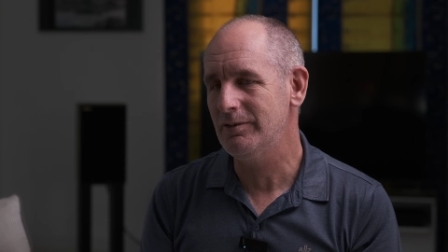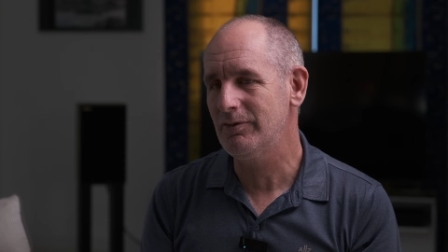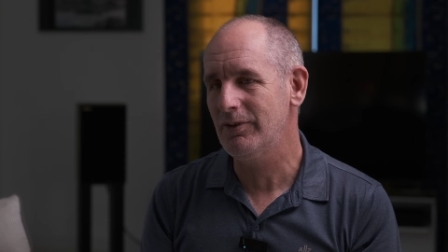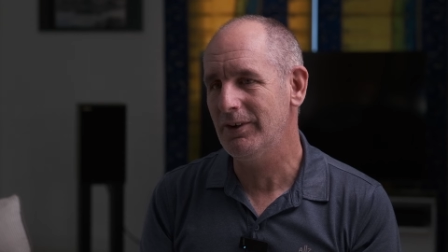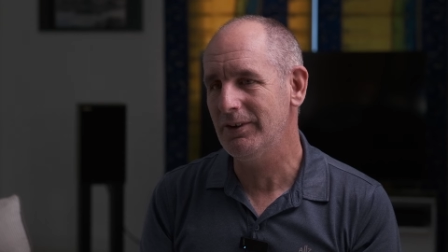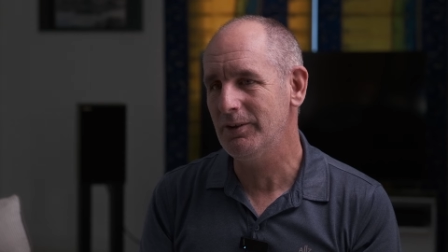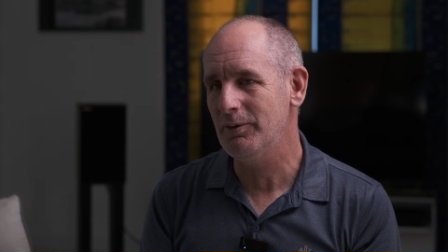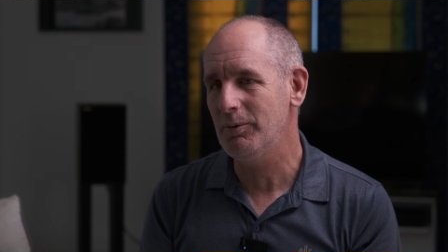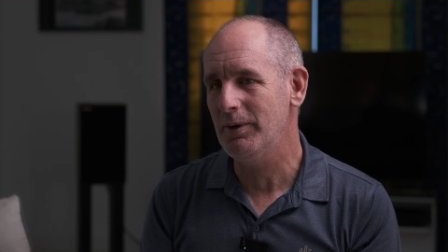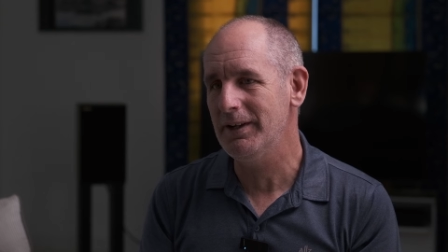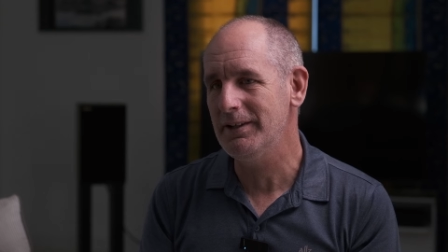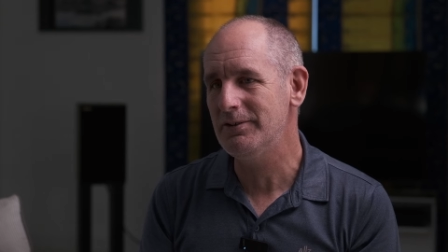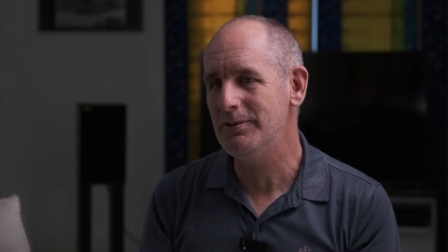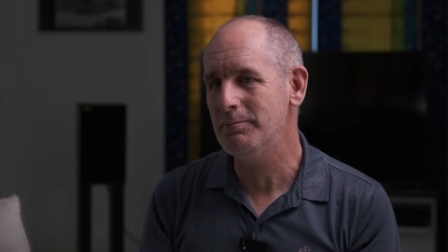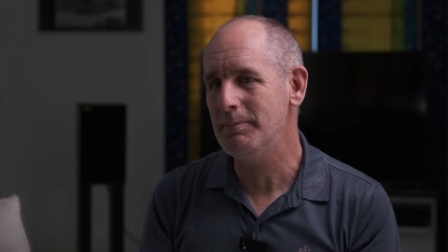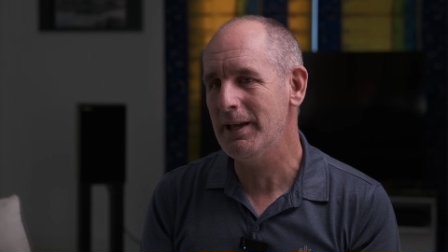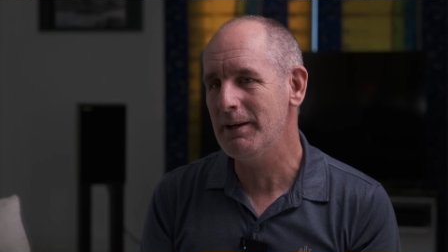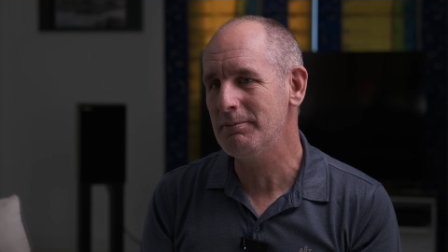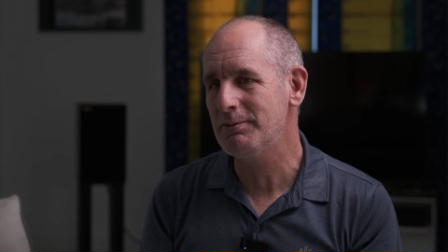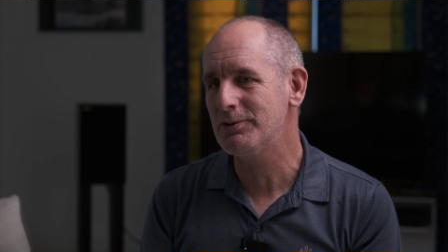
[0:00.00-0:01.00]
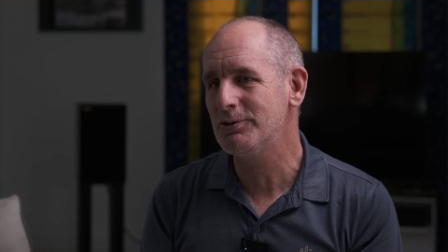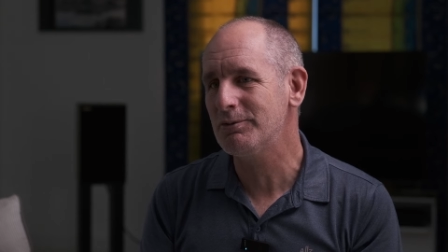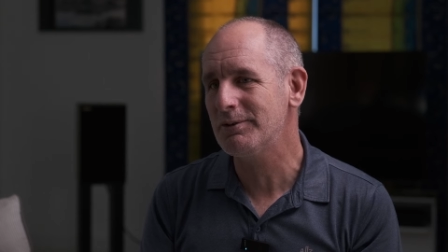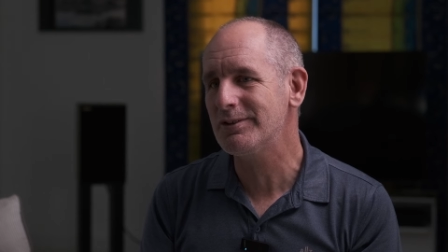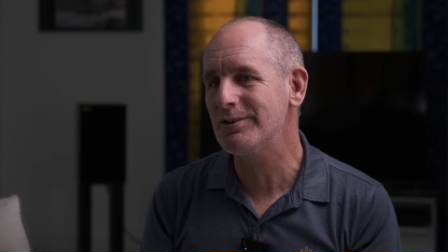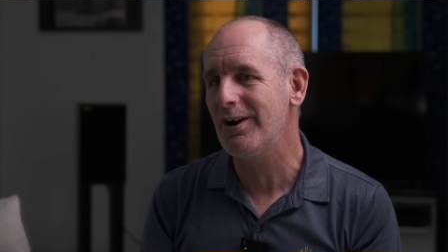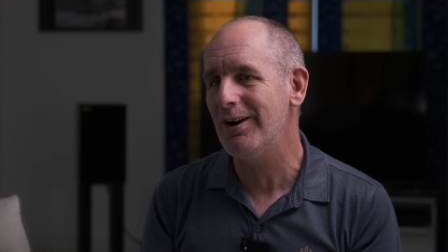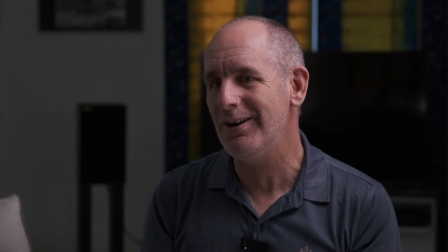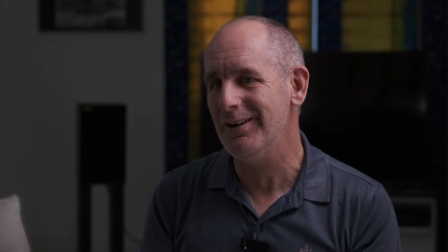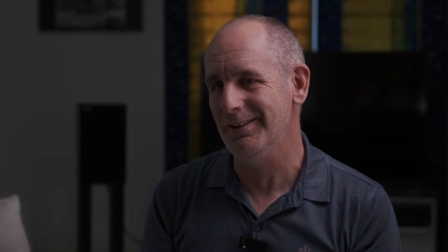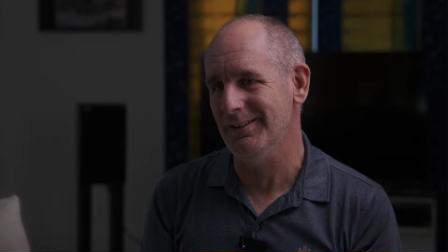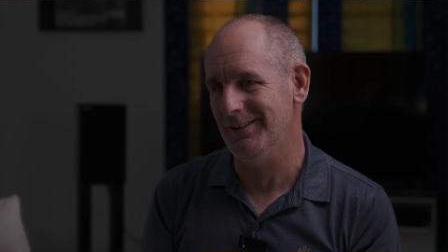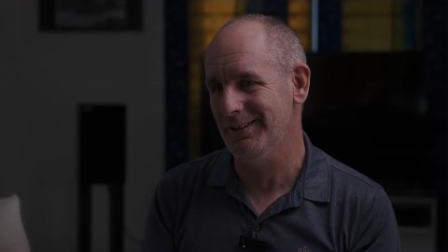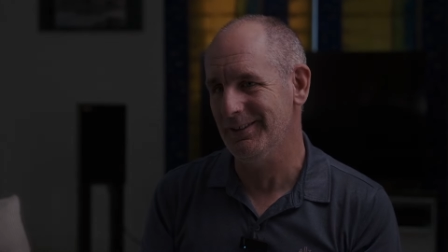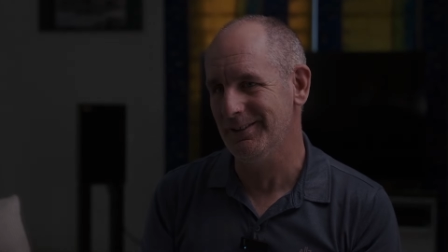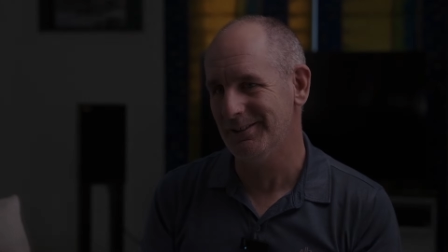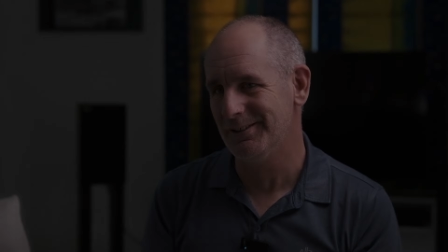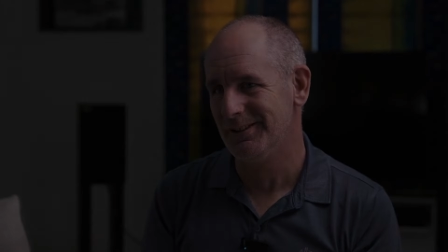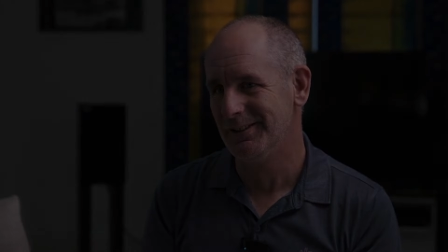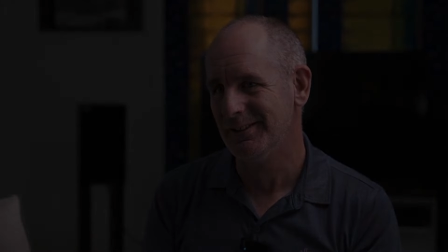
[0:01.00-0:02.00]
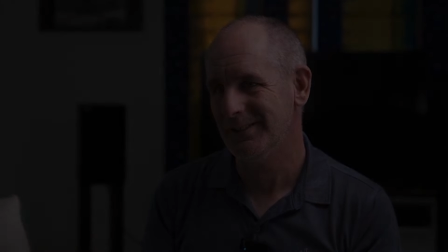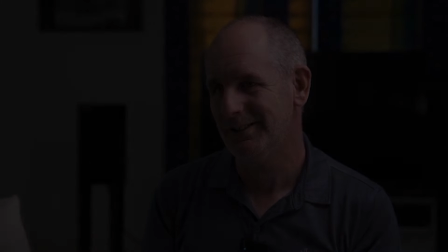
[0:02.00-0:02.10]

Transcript: find a way to be able to retire now.